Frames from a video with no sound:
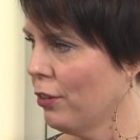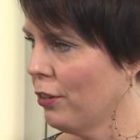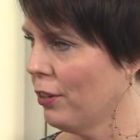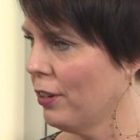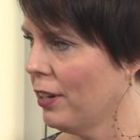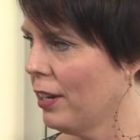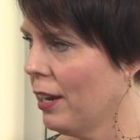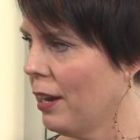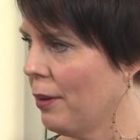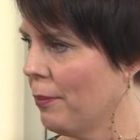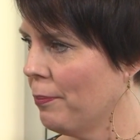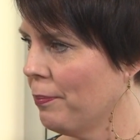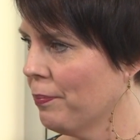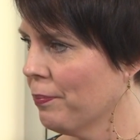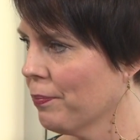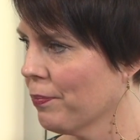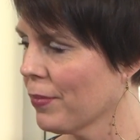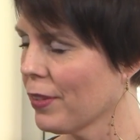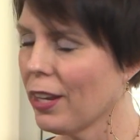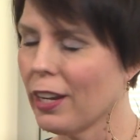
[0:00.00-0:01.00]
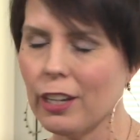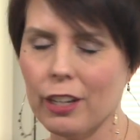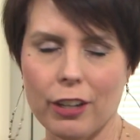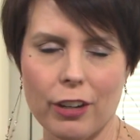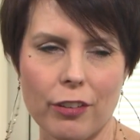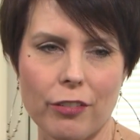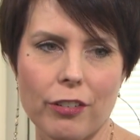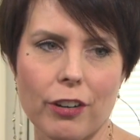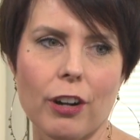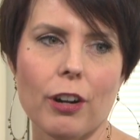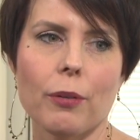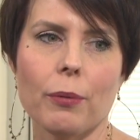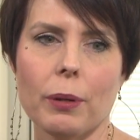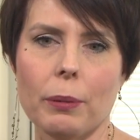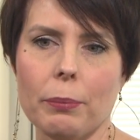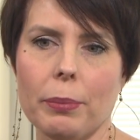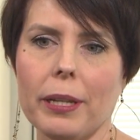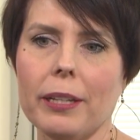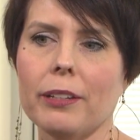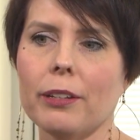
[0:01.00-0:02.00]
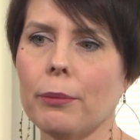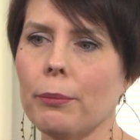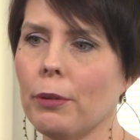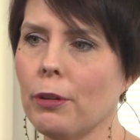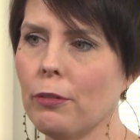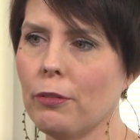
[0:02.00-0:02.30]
for um, a cure for her would be to